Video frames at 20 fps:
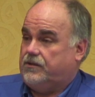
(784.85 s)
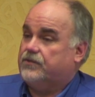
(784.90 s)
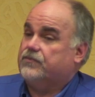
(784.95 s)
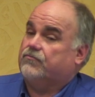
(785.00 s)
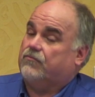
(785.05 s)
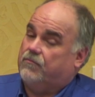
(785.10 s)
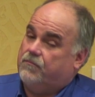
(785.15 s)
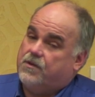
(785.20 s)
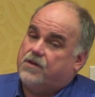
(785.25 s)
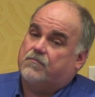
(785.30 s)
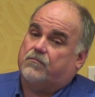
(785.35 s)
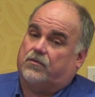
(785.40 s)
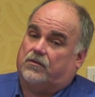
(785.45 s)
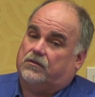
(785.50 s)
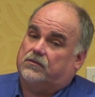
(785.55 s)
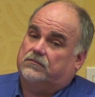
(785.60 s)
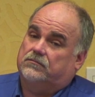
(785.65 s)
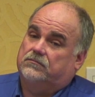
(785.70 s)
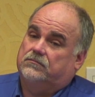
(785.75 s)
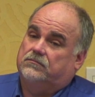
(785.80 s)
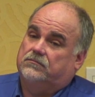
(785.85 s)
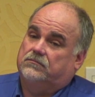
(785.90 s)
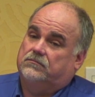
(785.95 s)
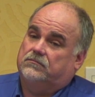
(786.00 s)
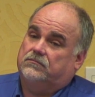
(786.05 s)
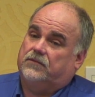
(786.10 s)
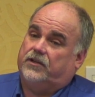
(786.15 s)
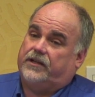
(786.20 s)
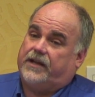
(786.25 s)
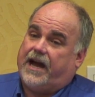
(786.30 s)
just remember,
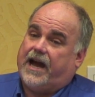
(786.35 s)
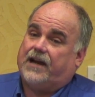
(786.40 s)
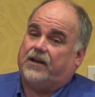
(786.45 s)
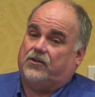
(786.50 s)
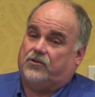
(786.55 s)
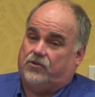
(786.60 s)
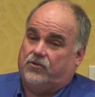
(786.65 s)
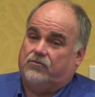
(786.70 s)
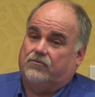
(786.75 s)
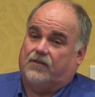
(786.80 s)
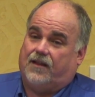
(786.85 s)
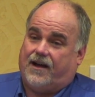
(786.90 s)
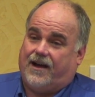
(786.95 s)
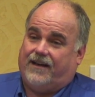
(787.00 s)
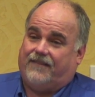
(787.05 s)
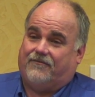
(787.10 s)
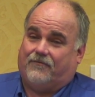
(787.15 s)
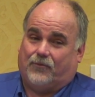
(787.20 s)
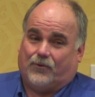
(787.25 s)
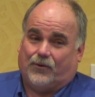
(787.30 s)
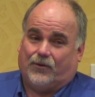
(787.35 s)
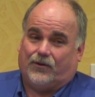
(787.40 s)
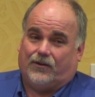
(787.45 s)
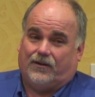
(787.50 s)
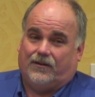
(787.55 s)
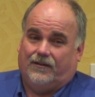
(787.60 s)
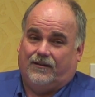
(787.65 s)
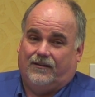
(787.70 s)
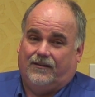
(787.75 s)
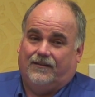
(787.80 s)
you got to do live
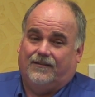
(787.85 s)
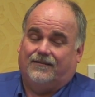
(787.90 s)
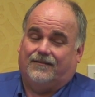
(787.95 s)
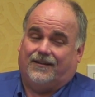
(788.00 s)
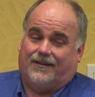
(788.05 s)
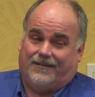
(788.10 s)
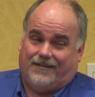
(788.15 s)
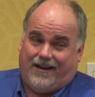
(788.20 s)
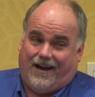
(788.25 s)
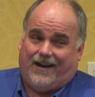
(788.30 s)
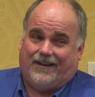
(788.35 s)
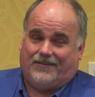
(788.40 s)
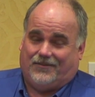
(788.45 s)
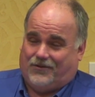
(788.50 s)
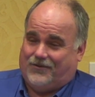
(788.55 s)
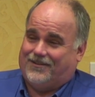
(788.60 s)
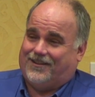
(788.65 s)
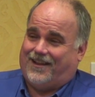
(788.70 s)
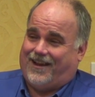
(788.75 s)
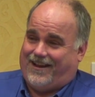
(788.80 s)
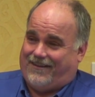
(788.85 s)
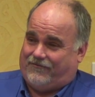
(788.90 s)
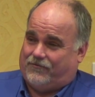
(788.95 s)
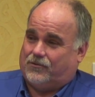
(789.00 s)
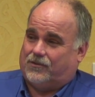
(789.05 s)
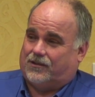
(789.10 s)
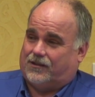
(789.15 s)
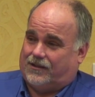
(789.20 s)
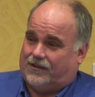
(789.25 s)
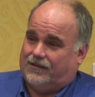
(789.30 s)
work to not do live
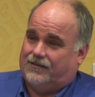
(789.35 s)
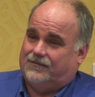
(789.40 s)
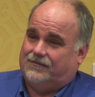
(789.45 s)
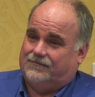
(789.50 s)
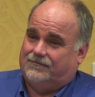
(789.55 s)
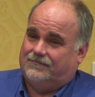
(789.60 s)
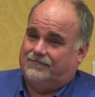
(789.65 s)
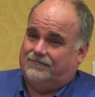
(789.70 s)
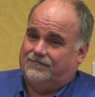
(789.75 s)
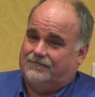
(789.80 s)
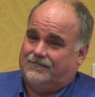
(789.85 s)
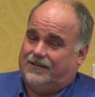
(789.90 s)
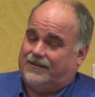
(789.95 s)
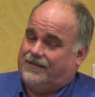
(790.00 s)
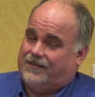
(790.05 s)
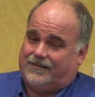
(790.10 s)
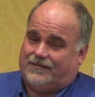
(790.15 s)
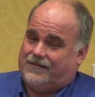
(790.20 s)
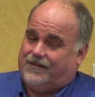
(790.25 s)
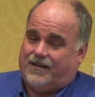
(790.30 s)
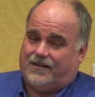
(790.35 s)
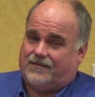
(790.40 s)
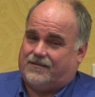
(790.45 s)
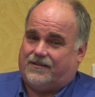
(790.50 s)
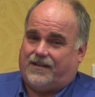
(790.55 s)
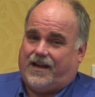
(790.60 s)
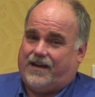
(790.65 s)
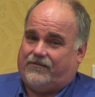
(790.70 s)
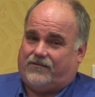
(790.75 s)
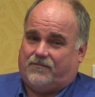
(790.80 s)
work. This
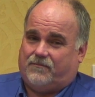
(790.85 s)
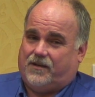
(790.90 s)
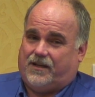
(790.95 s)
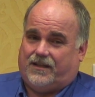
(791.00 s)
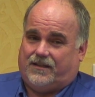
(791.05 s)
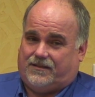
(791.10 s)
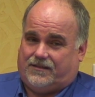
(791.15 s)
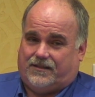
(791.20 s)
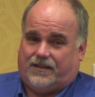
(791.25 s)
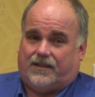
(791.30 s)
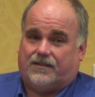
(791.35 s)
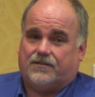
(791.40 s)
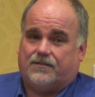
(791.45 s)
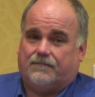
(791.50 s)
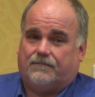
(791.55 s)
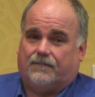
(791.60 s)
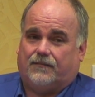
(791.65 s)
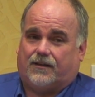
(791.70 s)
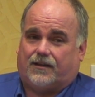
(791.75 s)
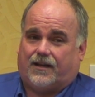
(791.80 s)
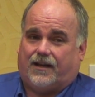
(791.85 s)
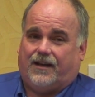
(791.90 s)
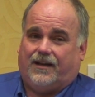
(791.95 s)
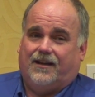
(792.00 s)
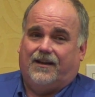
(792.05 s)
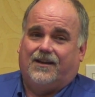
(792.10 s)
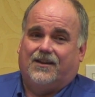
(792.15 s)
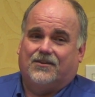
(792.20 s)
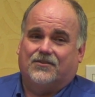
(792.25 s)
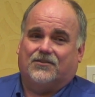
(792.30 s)
doesn't have to make sense, okay?
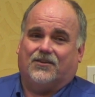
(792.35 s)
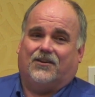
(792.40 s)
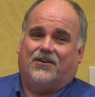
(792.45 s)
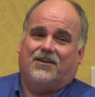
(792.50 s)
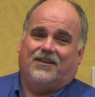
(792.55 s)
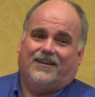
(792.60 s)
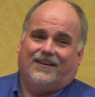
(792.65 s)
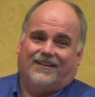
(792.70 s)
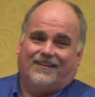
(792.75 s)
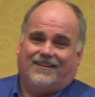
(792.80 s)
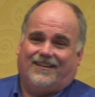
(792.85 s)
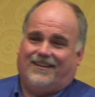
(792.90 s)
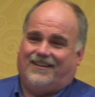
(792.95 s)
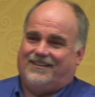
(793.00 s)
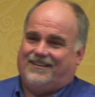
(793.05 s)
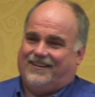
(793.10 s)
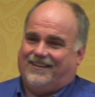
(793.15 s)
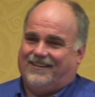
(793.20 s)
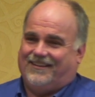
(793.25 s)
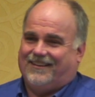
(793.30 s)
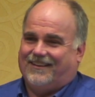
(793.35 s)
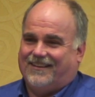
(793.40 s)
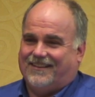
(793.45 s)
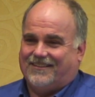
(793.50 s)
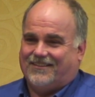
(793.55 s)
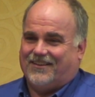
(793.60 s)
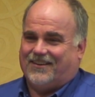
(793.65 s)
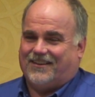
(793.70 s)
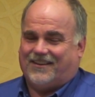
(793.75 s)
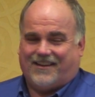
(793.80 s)
So
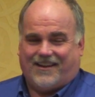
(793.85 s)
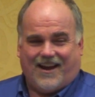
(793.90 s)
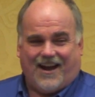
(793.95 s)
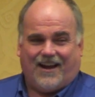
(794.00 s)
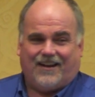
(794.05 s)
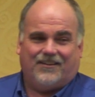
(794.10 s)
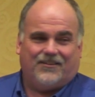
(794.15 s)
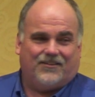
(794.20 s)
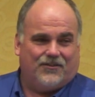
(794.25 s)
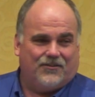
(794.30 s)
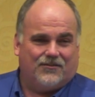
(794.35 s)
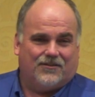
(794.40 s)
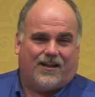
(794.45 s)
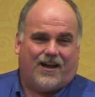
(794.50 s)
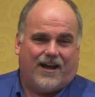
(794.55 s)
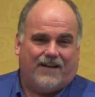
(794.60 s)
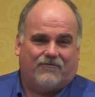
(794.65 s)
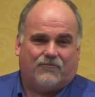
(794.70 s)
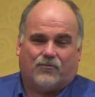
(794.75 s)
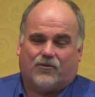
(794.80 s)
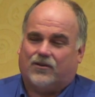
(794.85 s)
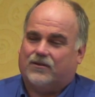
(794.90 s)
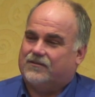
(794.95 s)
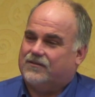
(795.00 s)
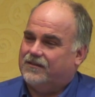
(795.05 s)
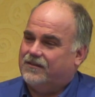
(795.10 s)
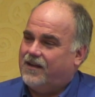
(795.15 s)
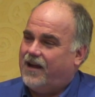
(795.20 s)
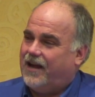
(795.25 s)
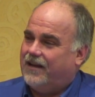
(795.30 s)
you got to do live work
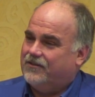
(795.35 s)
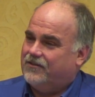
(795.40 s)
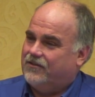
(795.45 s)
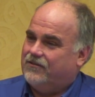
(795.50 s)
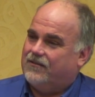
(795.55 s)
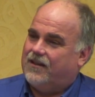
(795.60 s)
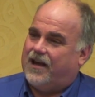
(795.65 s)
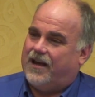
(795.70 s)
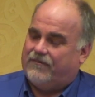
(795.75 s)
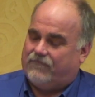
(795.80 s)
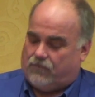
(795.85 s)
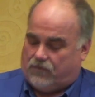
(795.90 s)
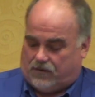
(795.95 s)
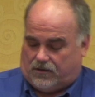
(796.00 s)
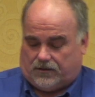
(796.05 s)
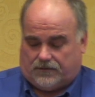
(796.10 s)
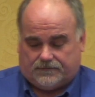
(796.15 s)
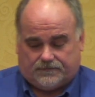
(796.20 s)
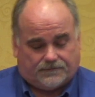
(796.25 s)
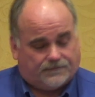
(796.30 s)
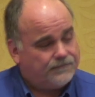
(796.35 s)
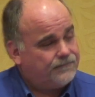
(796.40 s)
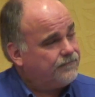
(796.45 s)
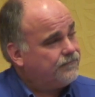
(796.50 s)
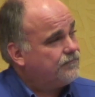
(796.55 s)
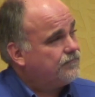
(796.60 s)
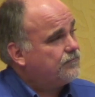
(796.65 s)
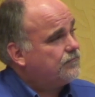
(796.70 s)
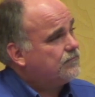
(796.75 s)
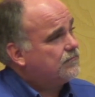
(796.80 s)
to not do live work.
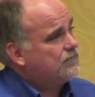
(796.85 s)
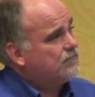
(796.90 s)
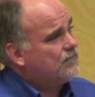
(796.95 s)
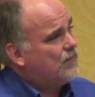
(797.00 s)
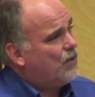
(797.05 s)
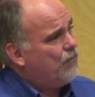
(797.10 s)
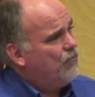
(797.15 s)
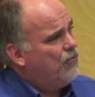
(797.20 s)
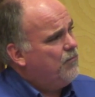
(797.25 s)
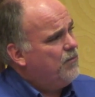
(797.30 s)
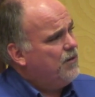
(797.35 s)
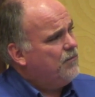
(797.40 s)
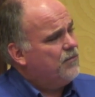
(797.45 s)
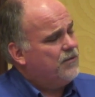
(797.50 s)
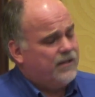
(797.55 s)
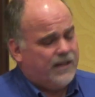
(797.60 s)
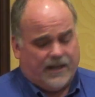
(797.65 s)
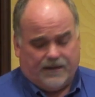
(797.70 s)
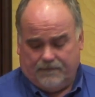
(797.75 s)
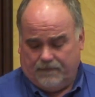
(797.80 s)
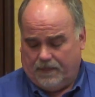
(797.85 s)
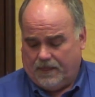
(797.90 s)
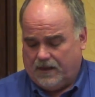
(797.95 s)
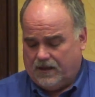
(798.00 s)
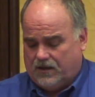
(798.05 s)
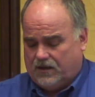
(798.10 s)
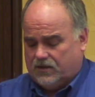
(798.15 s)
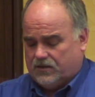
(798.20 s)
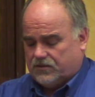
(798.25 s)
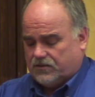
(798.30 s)
Remember that.
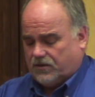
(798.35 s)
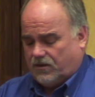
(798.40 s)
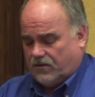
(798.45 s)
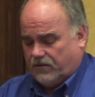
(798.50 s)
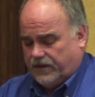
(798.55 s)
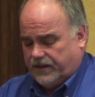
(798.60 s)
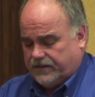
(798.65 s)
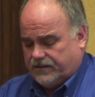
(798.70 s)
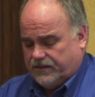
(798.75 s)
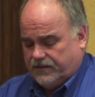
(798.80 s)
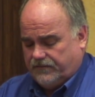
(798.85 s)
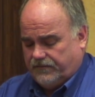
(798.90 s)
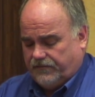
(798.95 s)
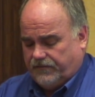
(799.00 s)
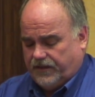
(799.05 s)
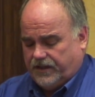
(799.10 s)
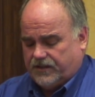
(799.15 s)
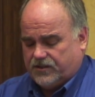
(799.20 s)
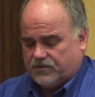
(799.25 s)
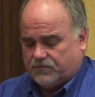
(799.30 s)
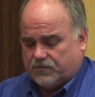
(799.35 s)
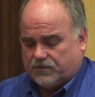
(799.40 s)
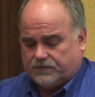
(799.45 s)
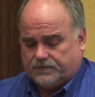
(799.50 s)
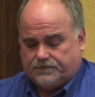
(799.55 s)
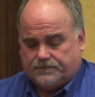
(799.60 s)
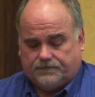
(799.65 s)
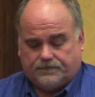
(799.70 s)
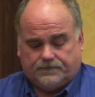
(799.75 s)
So it's infeasible.